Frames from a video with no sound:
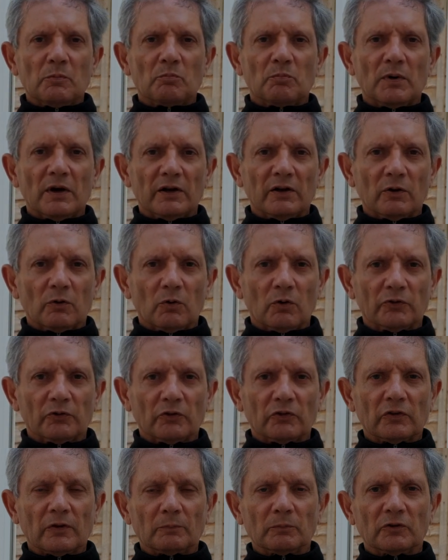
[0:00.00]
but also
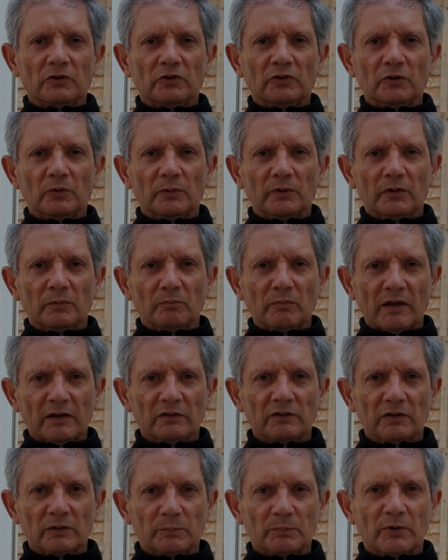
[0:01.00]
some to do with the
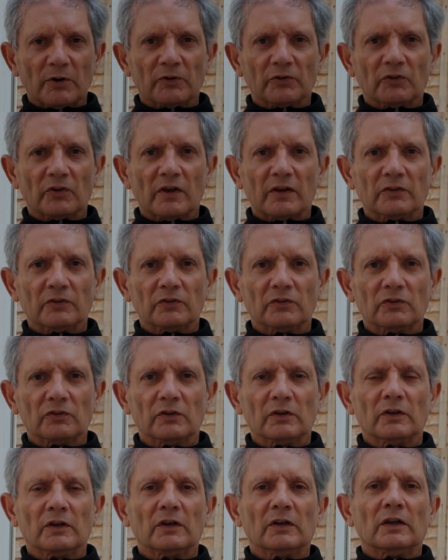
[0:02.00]
mental process.
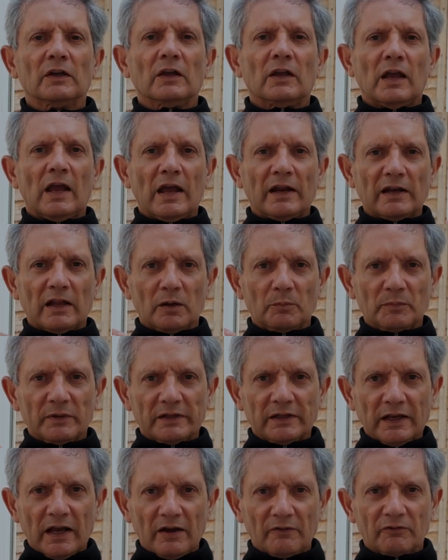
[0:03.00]
And I'll be
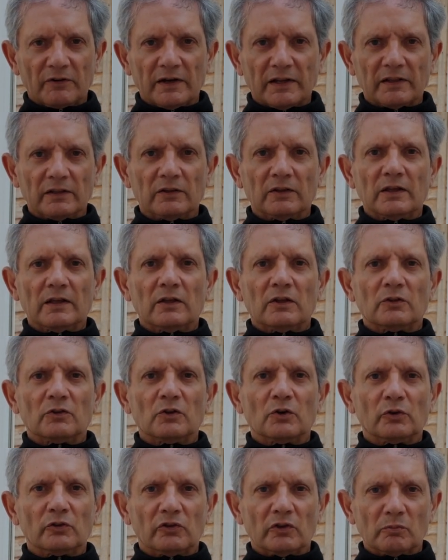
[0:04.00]
covering
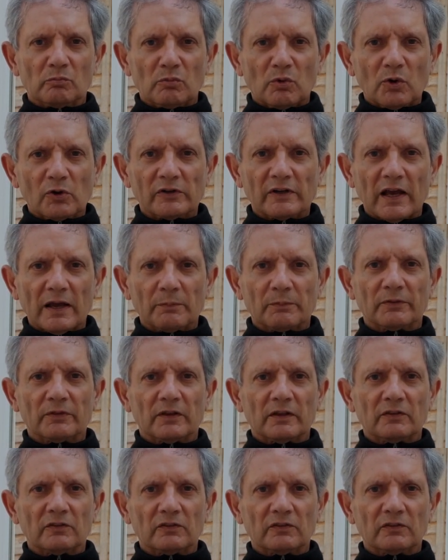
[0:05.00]
those in more depth in